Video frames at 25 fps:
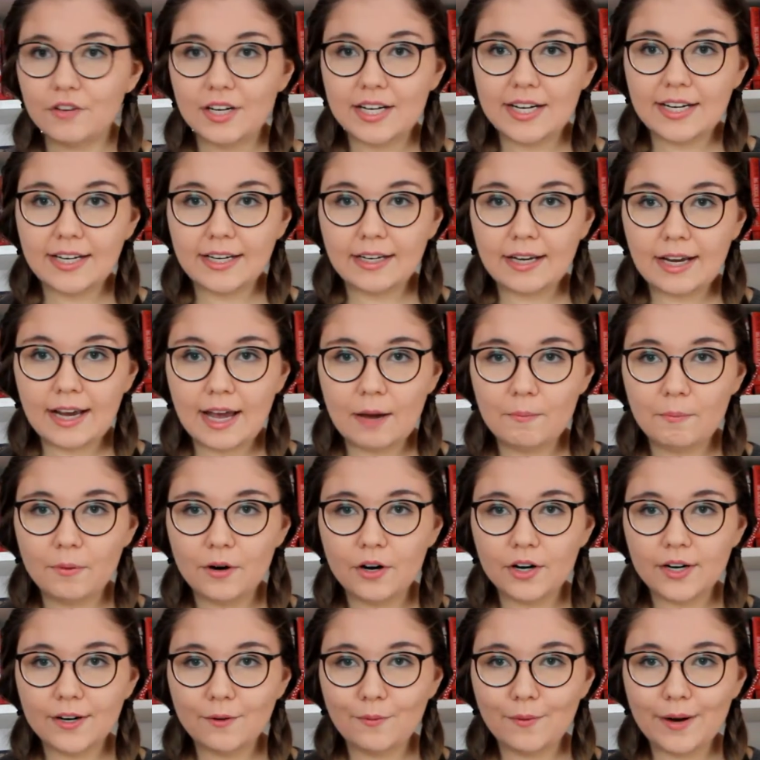reading a
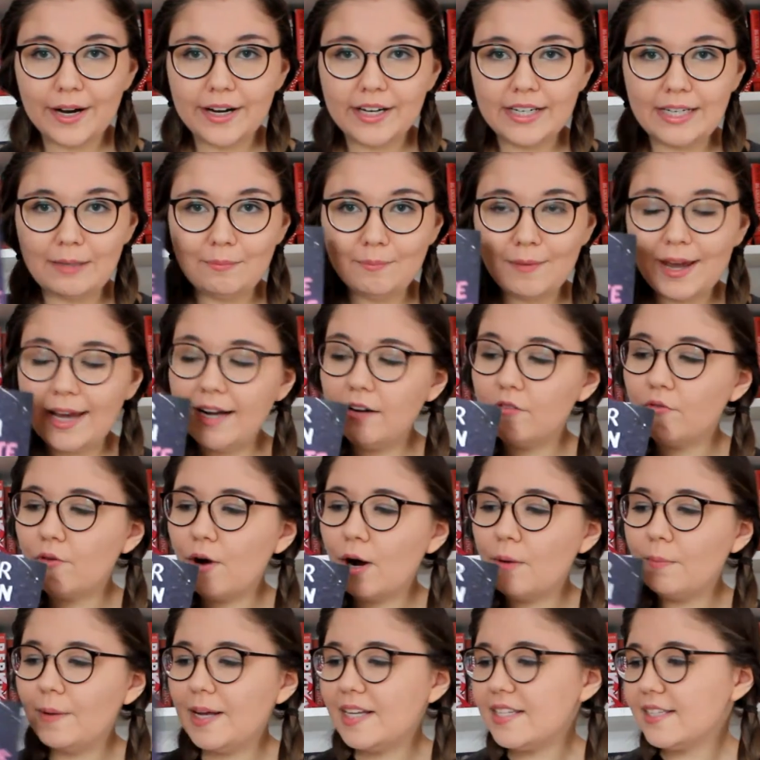book where the male
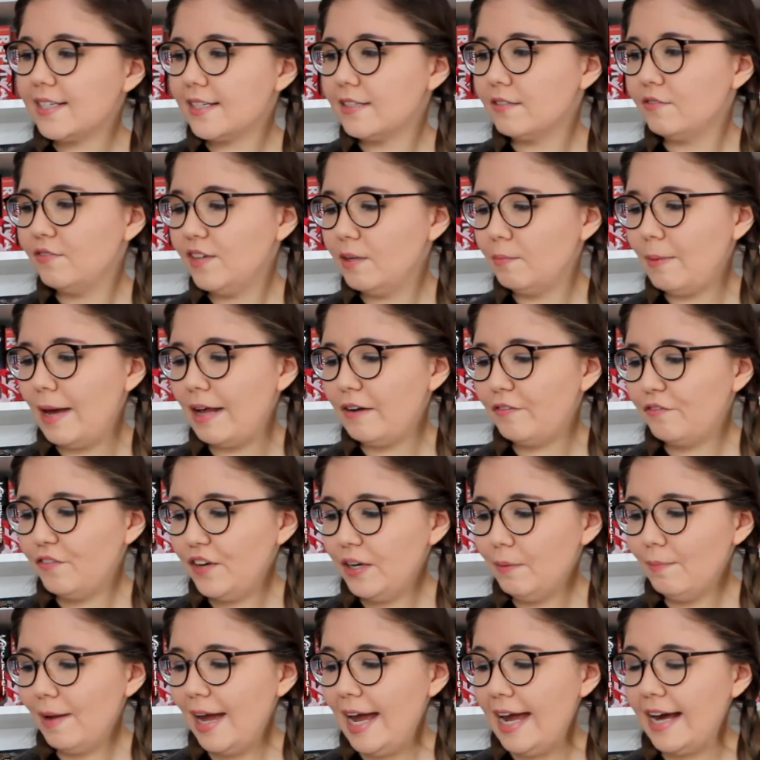romance is
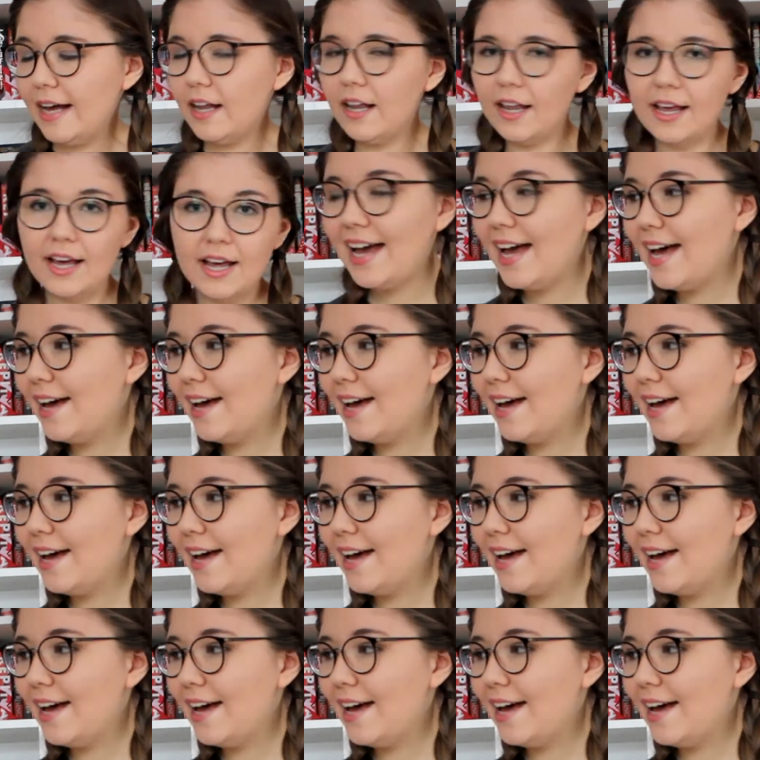female-female.